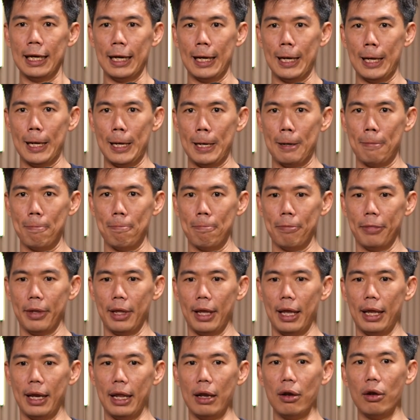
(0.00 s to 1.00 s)
And
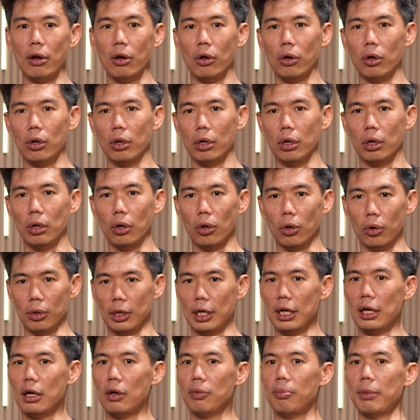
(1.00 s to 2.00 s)
then
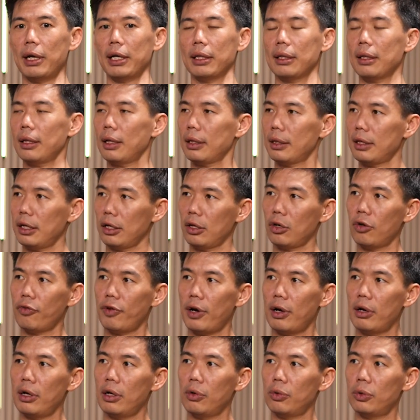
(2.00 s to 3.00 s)
Ola, my third
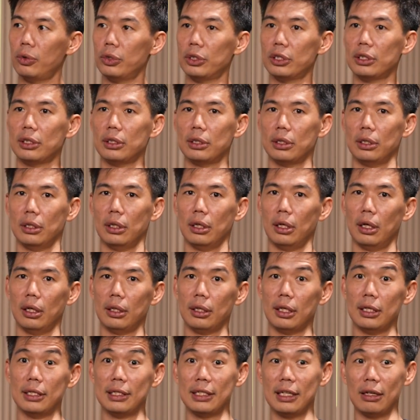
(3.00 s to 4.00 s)
co-founder, who's
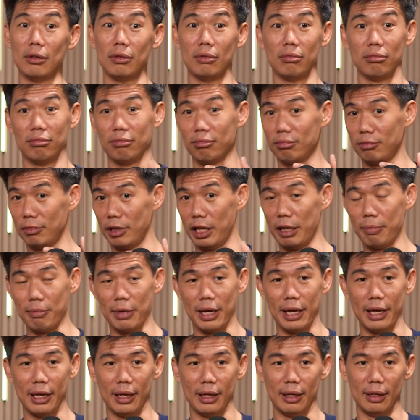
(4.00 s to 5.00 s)
turns out in
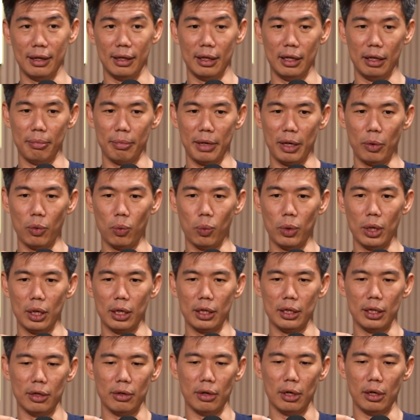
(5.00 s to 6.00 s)
my
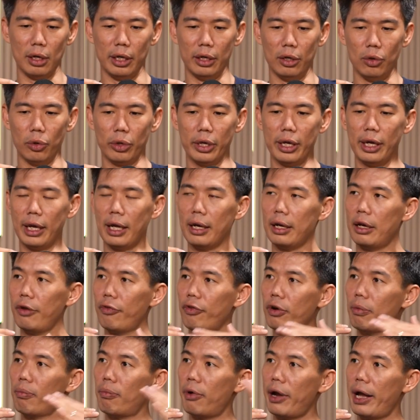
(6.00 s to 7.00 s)
work in looking at
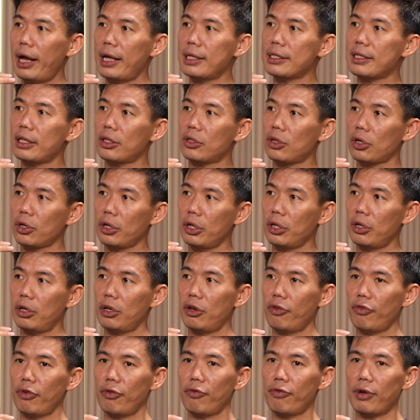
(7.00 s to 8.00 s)
different brands and talking
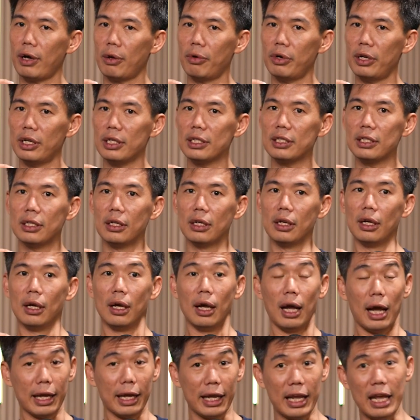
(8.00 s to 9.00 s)
to different founders,
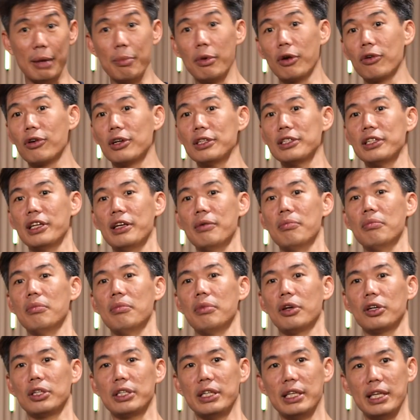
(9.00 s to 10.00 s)
I came across
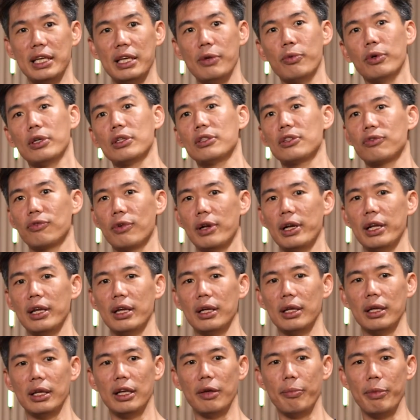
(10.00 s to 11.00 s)
him because he
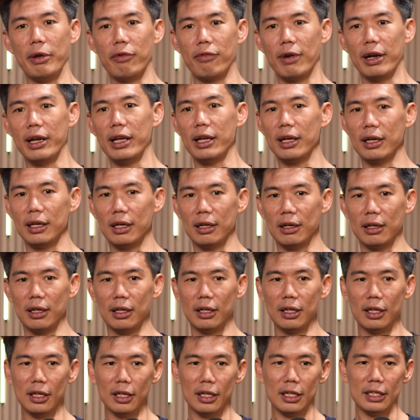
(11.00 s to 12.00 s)
had been running
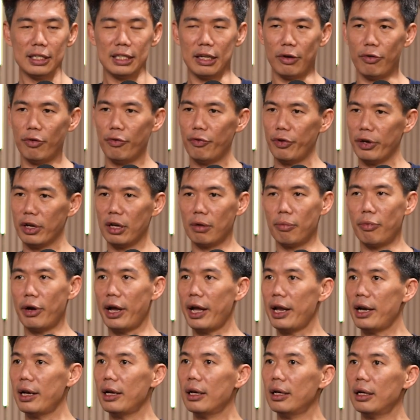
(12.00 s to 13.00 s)
a 7-figure
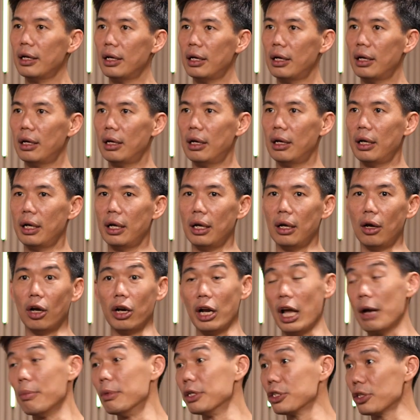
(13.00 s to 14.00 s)
brand
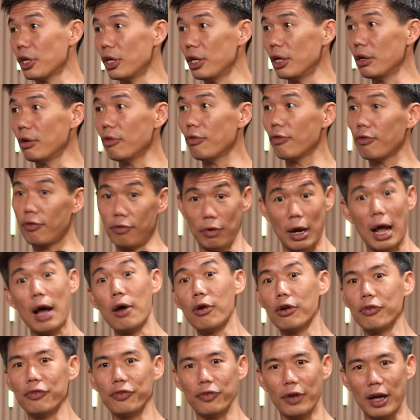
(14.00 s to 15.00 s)
on Amazon
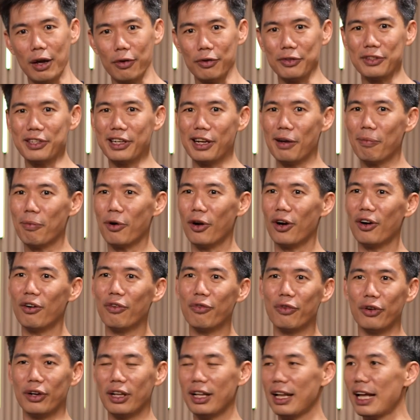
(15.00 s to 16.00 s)
out of
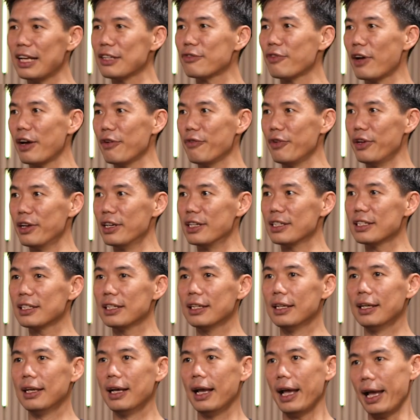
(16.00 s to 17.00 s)
Singapore for the last 5
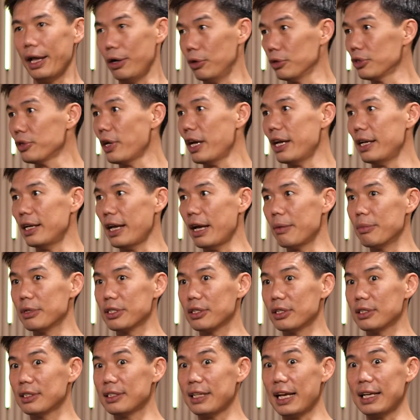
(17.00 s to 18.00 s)
years. And also had an
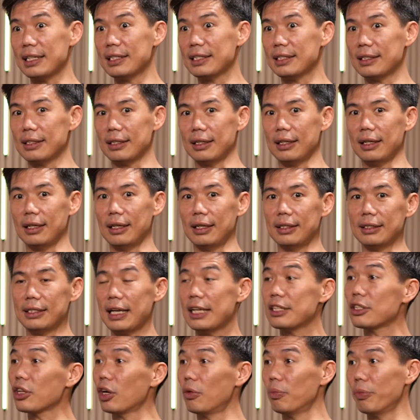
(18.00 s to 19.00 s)
Amazon SaaS
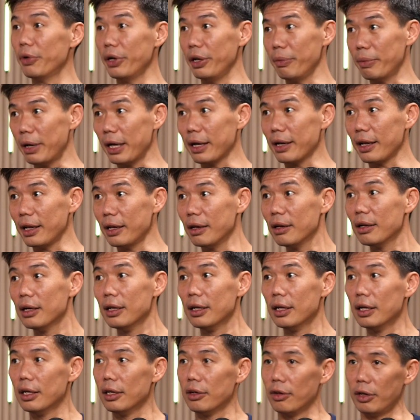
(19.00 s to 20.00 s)
company back then,
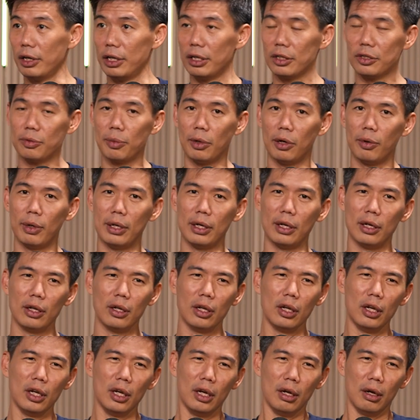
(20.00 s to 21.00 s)
right, a small one.
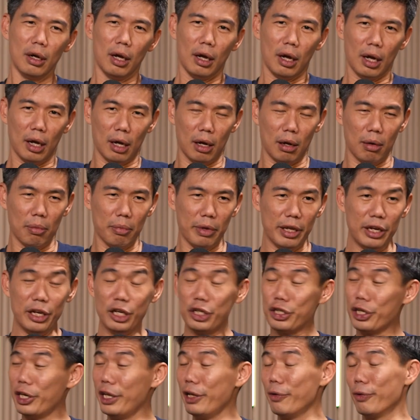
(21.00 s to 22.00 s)

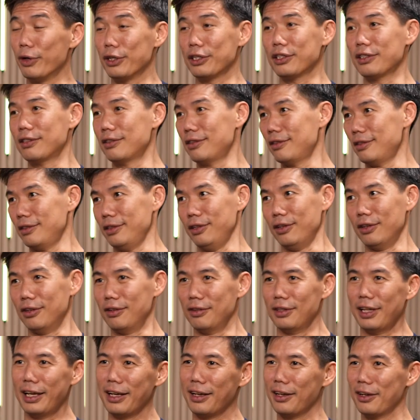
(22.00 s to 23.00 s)
Initially, he was,
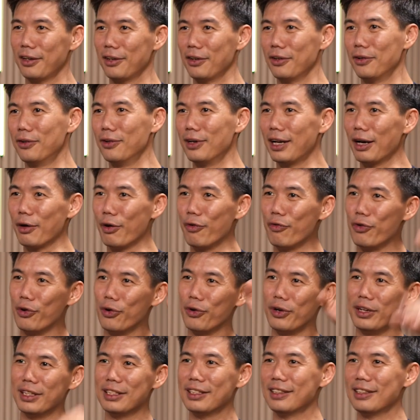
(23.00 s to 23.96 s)
like, good luck with you.